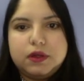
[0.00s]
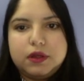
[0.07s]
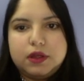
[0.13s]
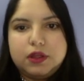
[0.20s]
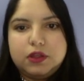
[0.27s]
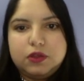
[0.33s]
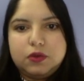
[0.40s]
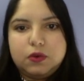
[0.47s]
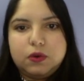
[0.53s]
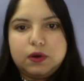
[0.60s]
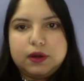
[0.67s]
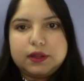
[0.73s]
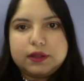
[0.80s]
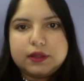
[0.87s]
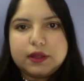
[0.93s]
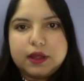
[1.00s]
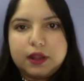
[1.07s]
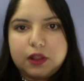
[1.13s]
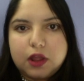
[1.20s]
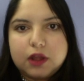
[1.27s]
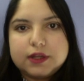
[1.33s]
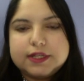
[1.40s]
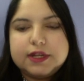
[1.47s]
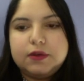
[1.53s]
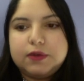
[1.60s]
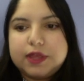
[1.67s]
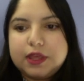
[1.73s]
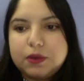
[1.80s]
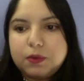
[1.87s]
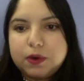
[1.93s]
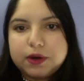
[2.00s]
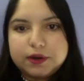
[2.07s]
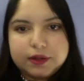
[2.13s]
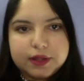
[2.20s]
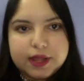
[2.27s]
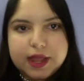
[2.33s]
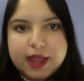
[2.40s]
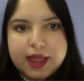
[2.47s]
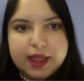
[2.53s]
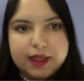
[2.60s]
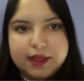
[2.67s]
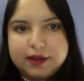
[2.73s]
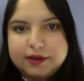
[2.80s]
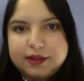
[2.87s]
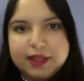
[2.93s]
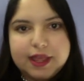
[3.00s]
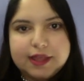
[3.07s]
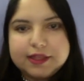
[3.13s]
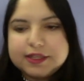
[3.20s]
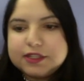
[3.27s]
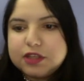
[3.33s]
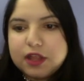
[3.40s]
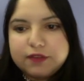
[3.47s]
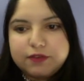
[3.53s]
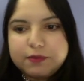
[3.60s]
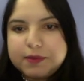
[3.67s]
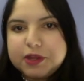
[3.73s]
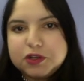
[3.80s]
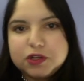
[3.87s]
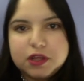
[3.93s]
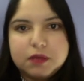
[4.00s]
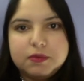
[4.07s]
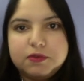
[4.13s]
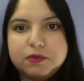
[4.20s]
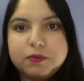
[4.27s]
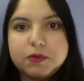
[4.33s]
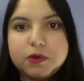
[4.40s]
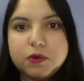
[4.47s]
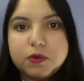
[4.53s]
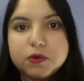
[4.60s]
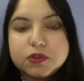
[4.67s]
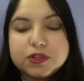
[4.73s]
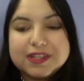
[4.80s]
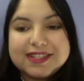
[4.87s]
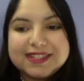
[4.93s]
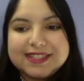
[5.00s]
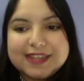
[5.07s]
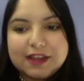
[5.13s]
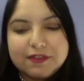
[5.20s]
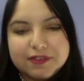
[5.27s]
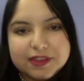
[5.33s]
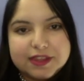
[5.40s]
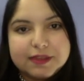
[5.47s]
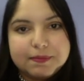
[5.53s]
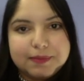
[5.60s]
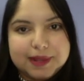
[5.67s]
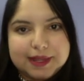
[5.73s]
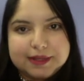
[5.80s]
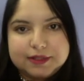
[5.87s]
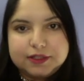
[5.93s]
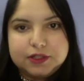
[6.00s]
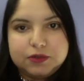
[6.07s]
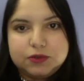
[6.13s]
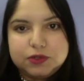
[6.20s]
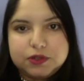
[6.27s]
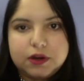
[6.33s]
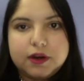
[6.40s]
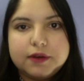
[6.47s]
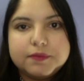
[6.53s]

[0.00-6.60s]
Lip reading: your long tail keyword. And again, this is all information coming from Google, so this is definitely the place to start.